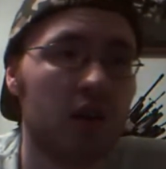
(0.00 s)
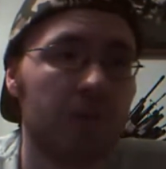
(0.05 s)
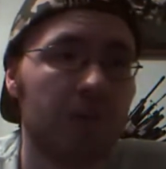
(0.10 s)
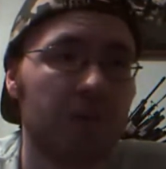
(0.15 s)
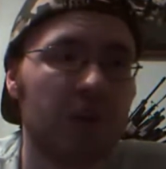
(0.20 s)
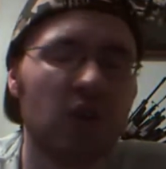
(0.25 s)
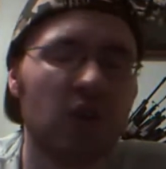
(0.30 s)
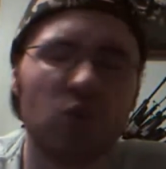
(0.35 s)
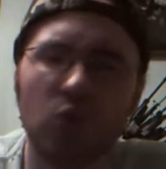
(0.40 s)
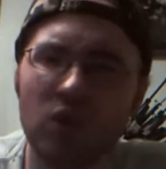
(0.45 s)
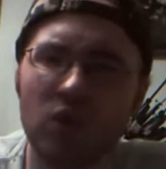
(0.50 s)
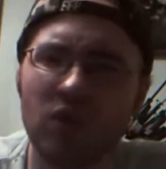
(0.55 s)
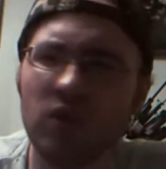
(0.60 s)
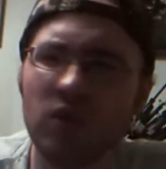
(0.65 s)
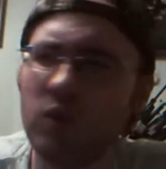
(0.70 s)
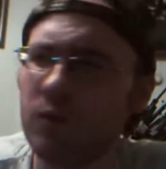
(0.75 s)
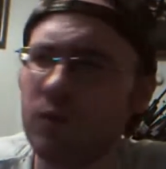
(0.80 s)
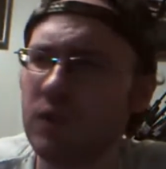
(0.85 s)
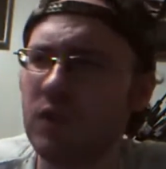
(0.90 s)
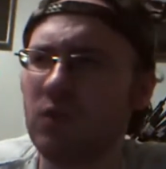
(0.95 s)
it's one of those
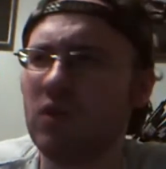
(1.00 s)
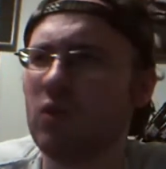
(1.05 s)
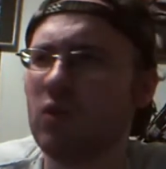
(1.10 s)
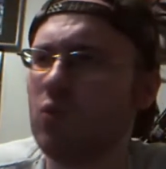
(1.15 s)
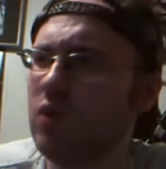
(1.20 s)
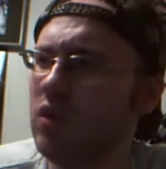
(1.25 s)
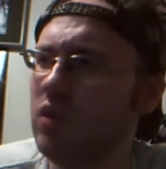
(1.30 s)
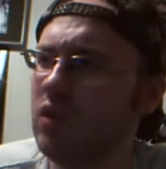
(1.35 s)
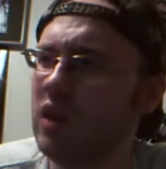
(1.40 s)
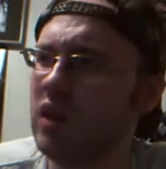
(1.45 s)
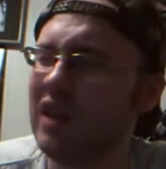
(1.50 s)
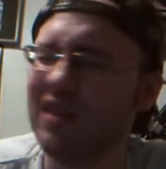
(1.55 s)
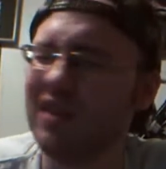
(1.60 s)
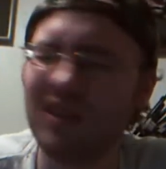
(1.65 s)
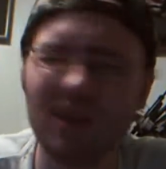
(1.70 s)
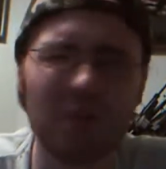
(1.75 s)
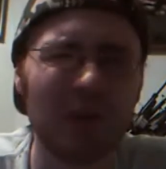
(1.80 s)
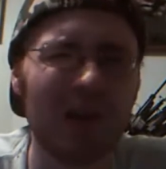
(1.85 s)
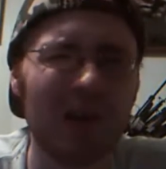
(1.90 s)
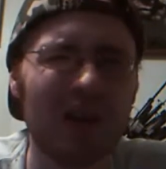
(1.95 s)
films that really, I think
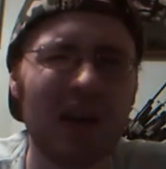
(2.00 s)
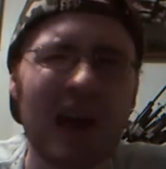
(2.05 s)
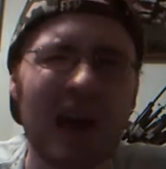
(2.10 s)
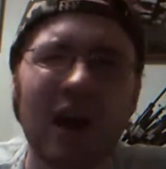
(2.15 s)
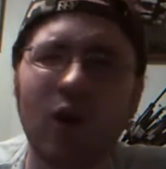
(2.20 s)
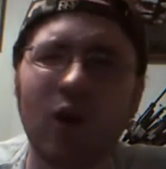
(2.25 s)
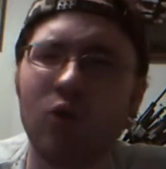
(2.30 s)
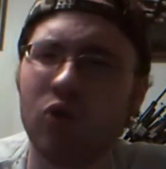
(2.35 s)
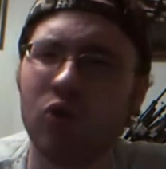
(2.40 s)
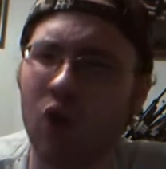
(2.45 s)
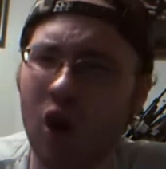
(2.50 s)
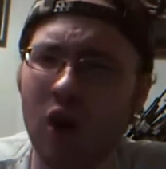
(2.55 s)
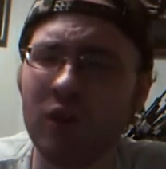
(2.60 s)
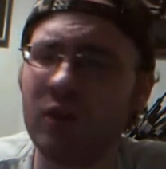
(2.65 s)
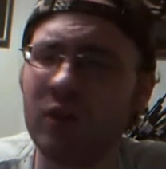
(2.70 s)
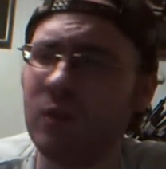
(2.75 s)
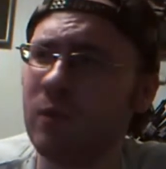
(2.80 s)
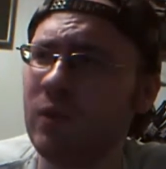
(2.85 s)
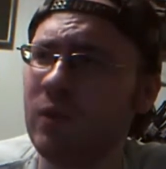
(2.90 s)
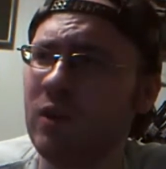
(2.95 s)
about how long
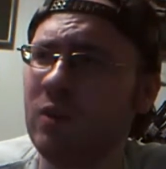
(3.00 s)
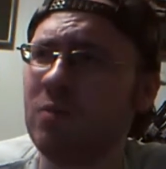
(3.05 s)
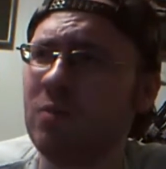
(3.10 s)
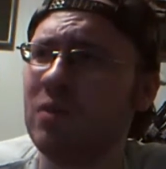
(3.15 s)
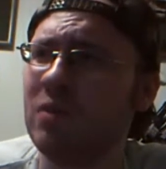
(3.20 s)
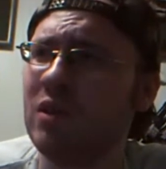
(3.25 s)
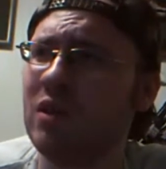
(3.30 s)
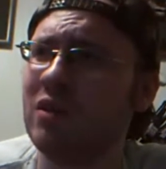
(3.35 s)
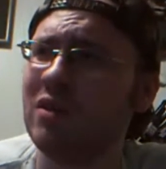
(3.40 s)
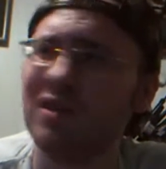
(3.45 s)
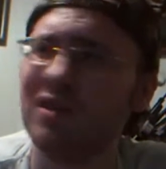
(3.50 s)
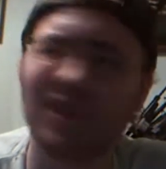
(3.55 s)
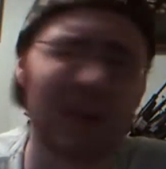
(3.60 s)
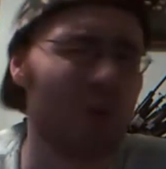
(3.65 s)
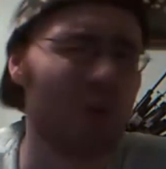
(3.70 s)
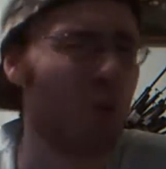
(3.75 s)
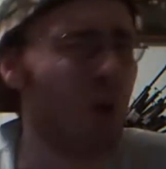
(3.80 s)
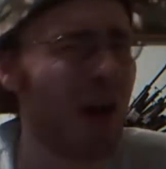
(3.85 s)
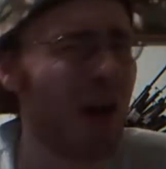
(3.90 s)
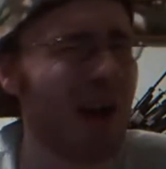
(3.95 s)
the film is. It's like,
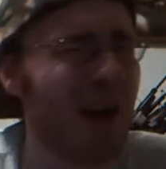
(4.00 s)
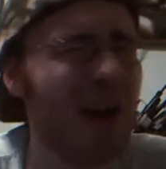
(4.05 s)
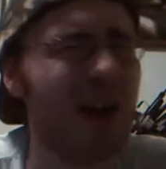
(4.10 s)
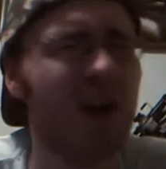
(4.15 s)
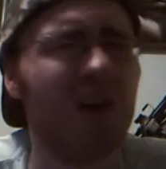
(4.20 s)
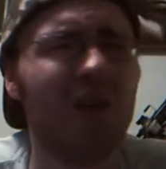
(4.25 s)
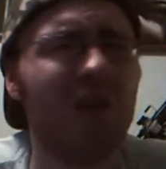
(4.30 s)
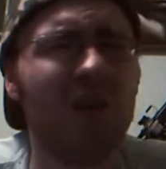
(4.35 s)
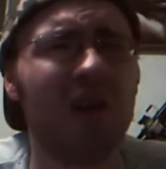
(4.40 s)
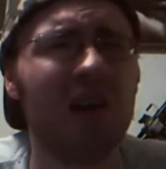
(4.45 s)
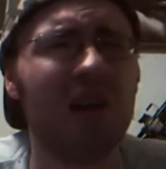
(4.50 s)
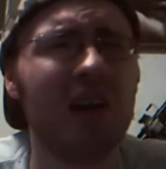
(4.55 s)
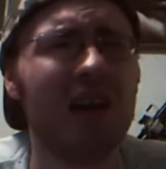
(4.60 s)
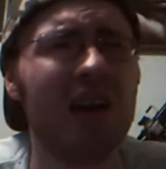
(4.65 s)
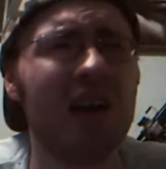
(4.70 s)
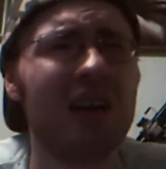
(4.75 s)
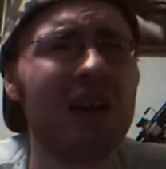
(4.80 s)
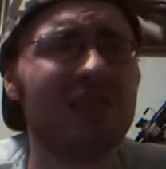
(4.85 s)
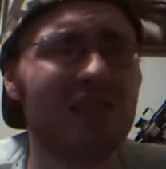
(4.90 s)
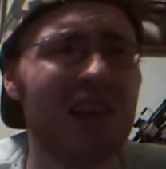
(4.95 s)
wow,
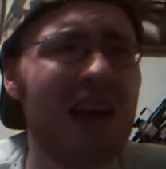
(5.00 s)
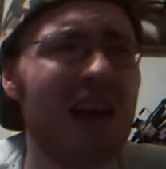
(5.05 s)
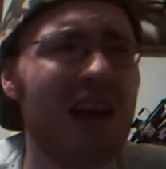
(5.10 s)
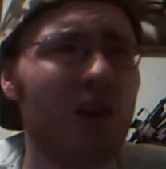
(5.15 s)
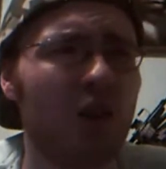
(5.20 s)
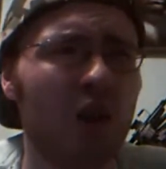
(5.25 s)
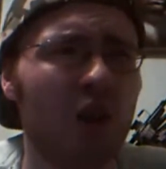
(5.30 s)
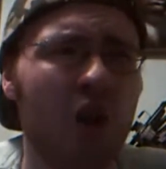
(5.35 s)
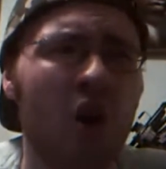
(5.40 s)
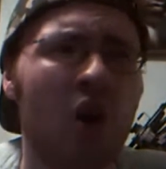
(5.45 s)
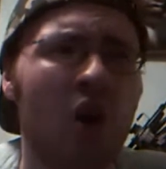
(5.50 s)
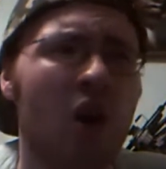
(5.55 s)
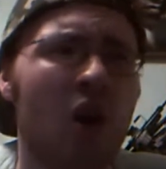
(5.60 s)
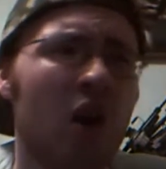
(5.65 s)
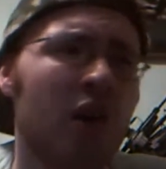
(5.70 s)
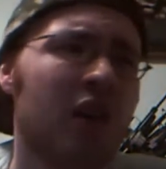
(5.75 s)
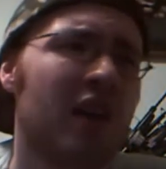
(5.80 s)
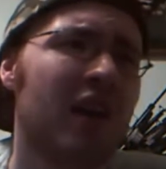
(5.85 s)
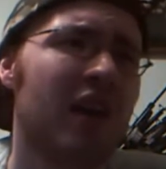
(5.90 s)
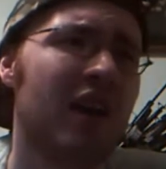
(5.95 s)
it's that
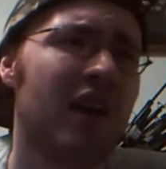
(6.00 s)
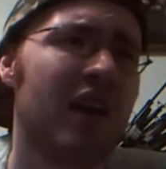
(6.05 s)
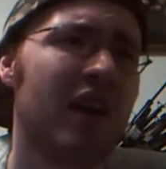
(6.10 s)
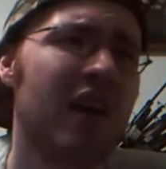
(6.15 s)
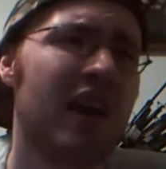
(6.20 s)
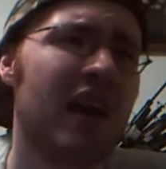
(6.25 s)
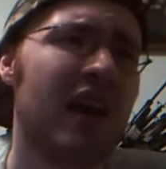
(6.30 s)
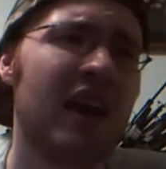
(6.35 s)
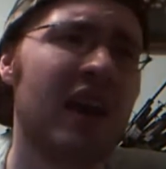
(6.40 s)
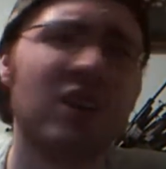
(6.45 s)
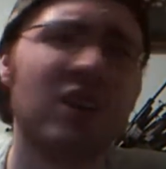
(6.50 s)
long. And